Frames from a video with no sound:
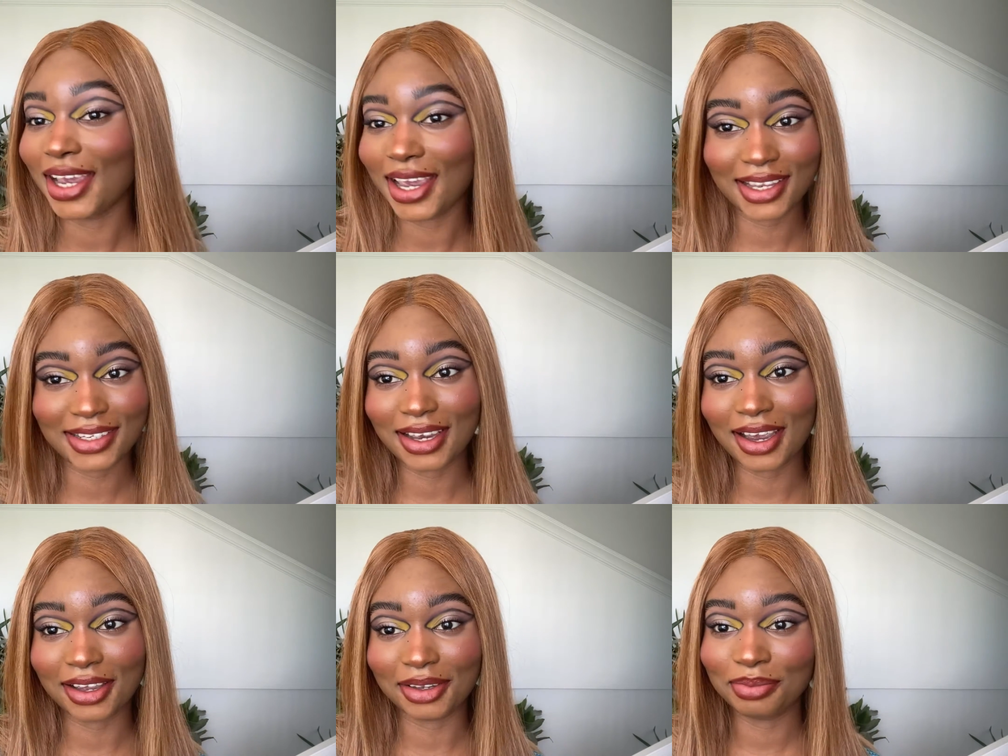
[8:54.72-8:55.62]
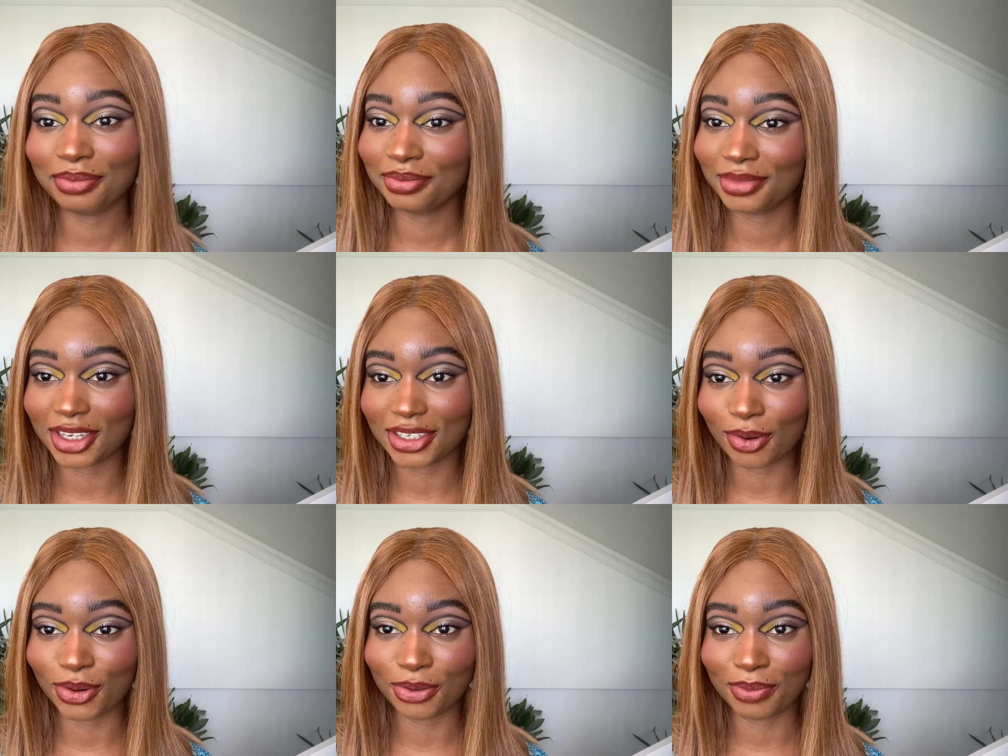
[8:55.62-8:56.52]
i had time because i
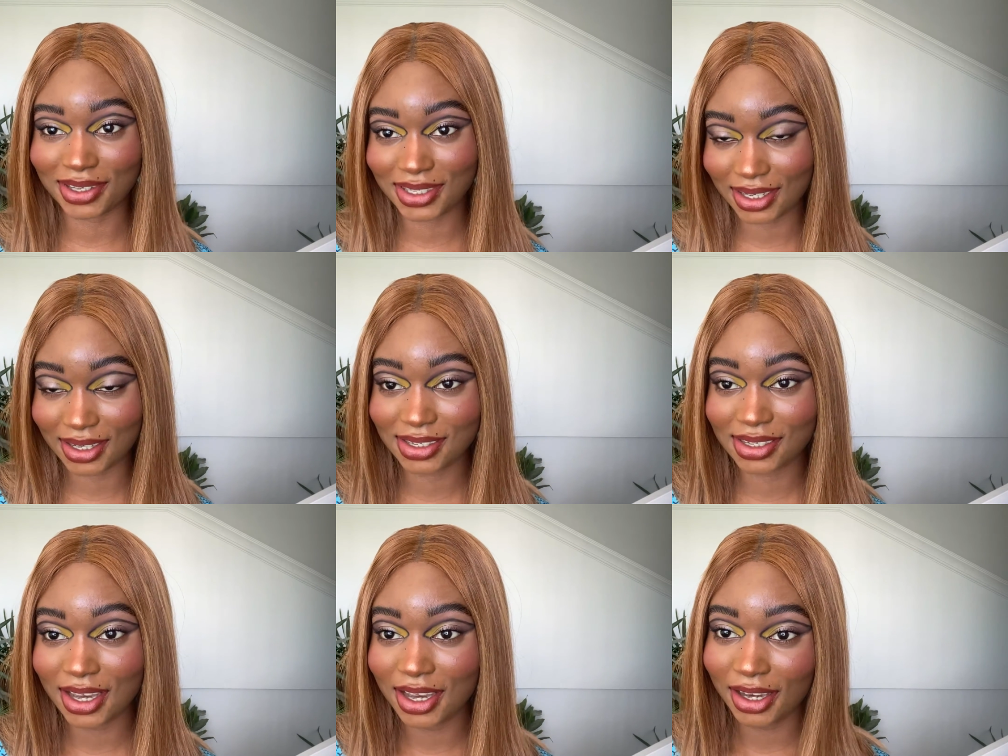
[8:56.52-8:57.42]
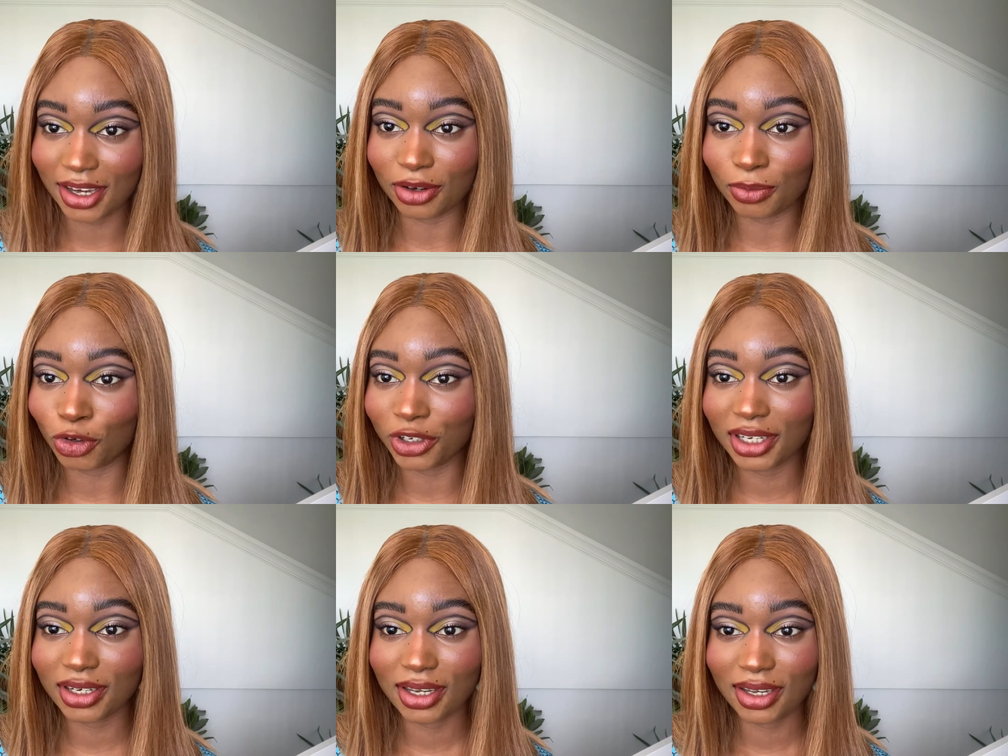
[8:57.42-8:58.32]
would go by six in the
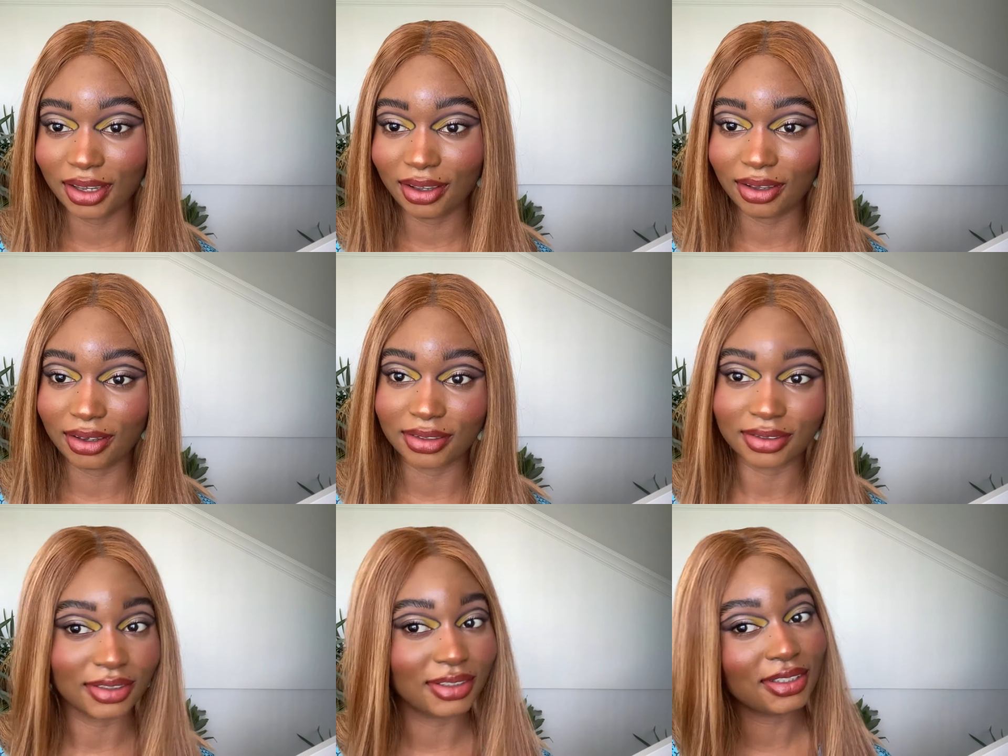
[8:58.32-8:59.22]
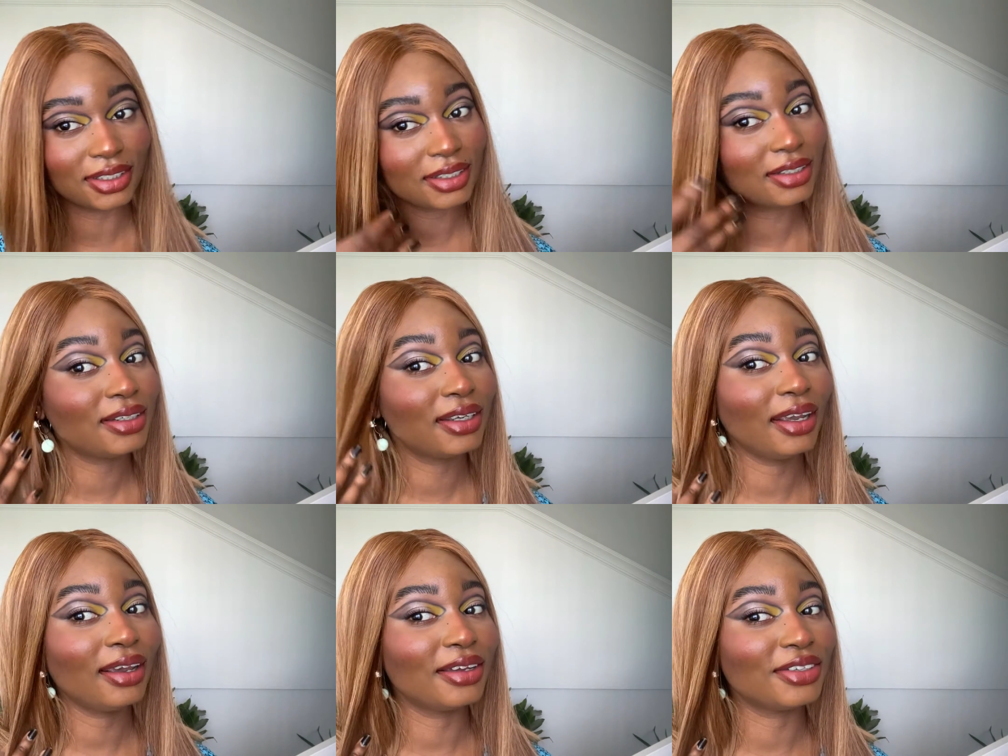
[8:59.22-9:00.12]
morning and
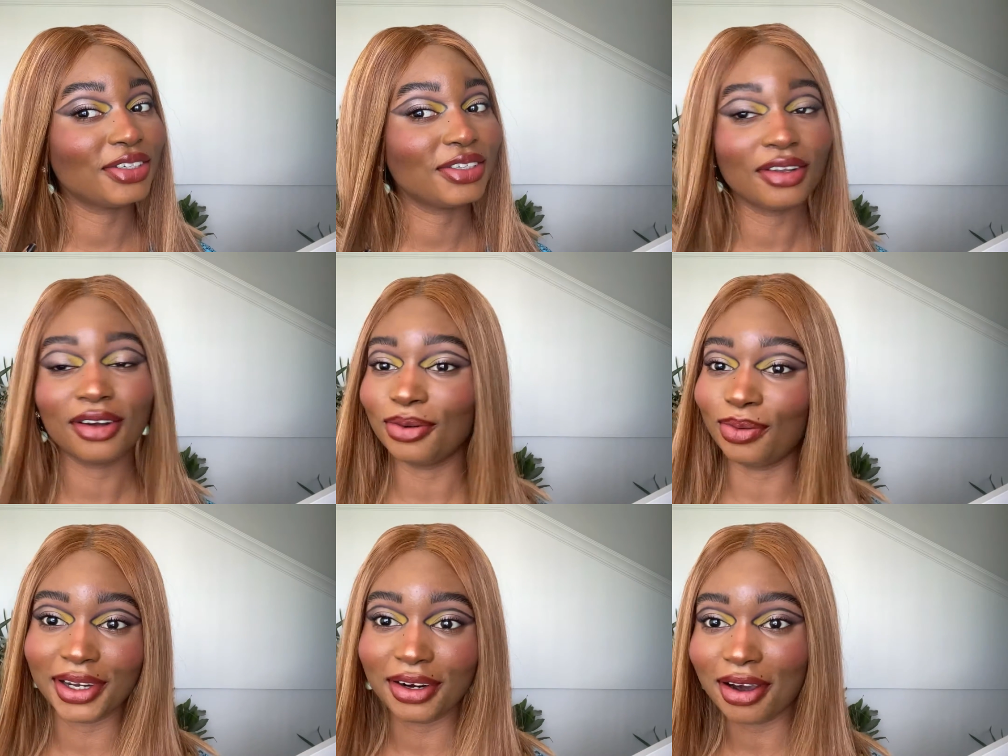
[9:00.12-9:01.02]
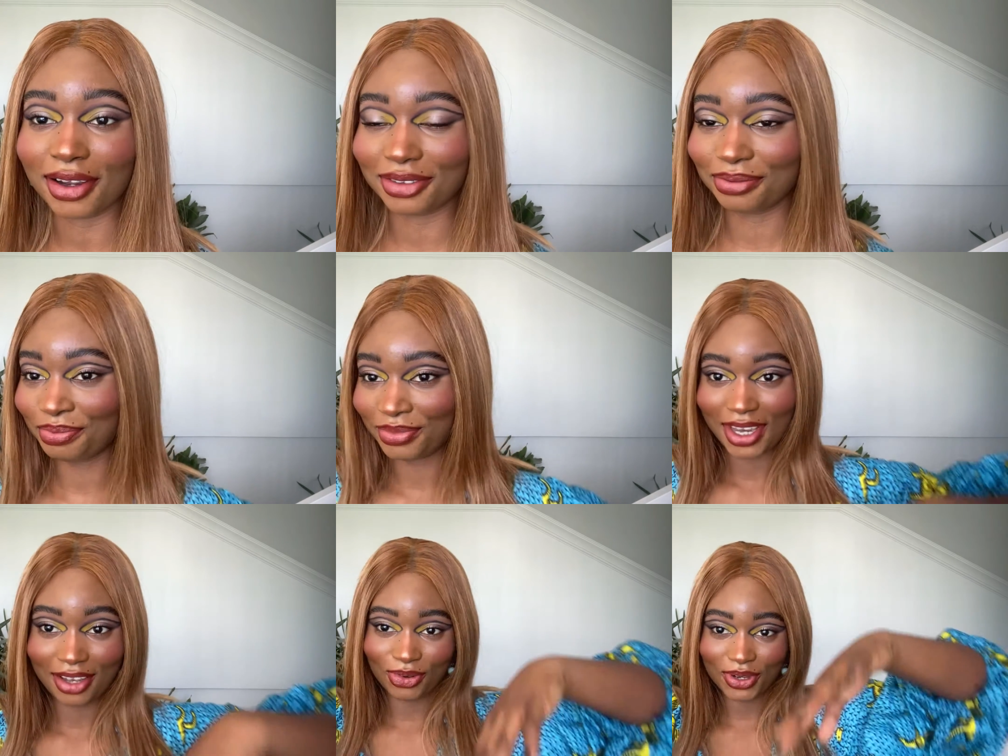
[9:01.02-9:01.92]
yeah i just thought why not
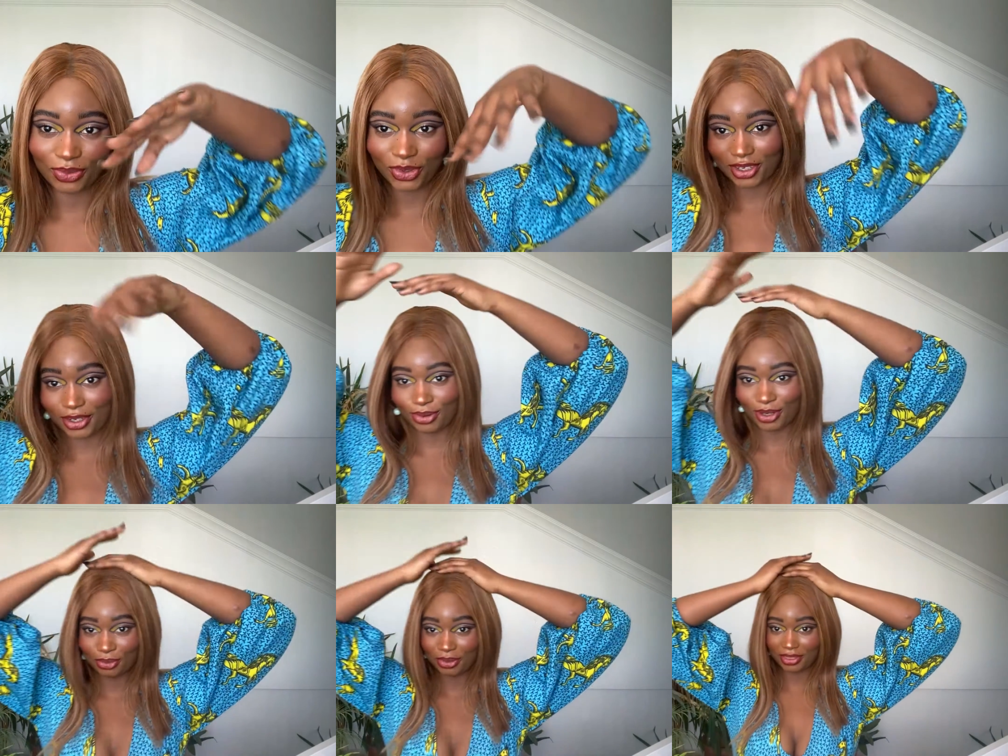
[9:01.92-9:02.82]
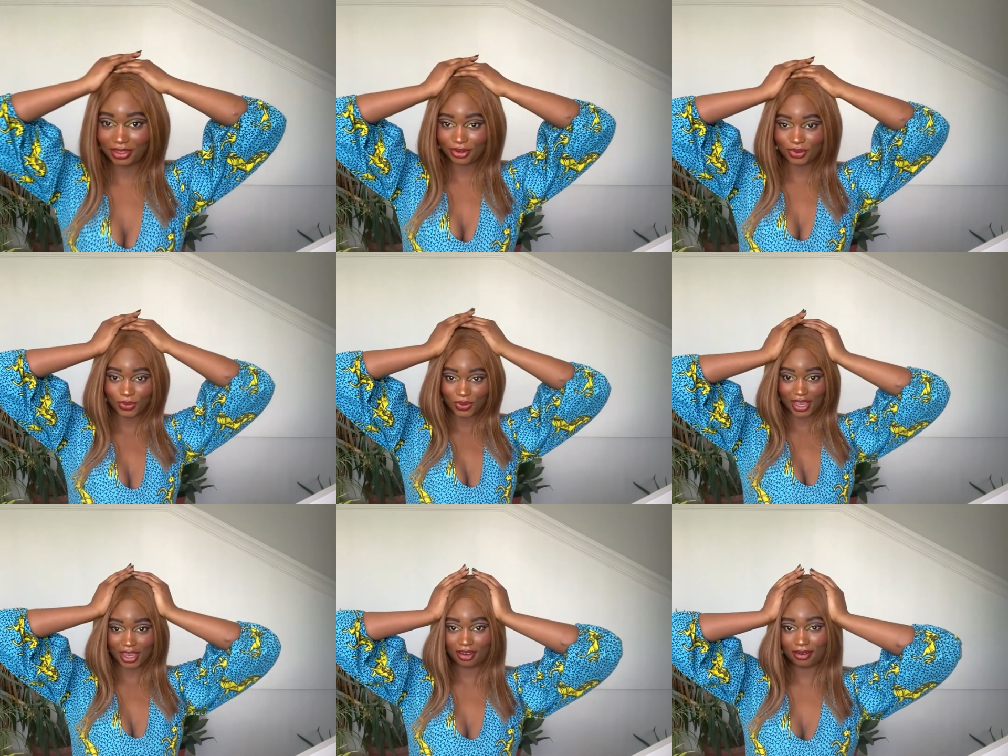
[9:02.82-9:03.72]
it went really well with the whole
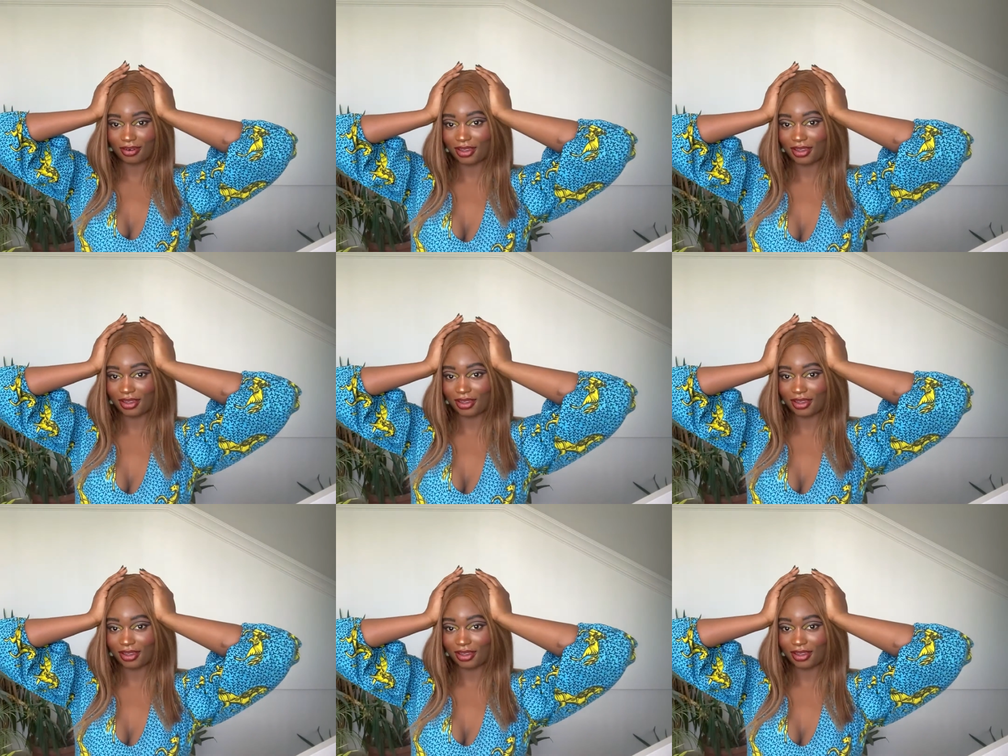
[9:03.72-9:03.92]
hair